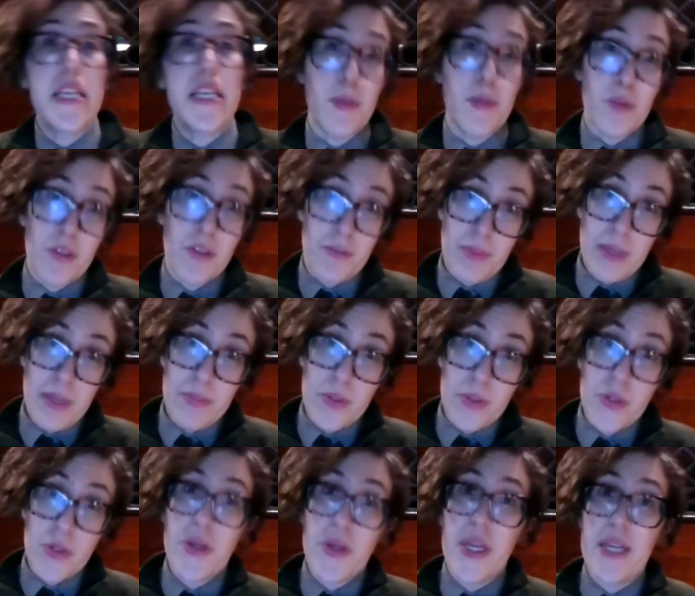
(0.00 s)
the number of
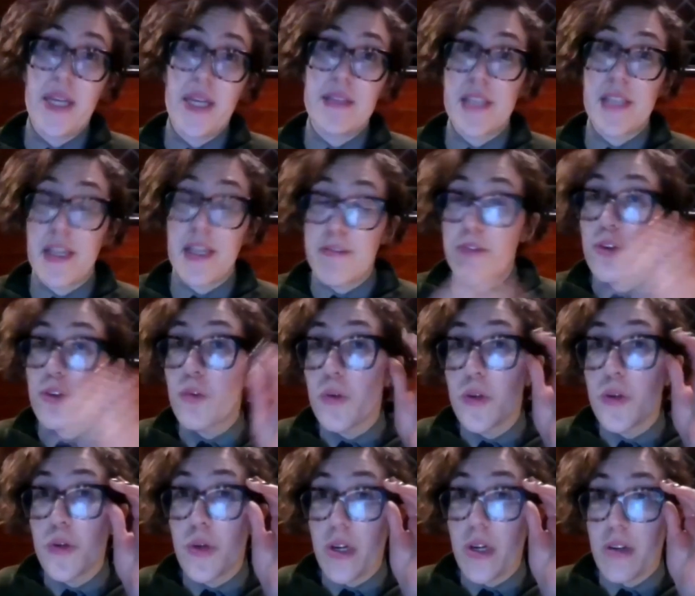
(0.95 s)
people who he enslaved
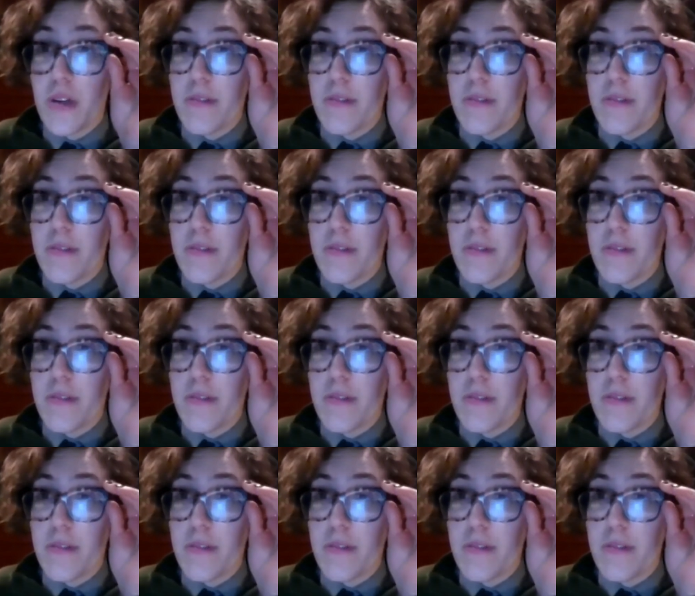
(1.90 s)
grew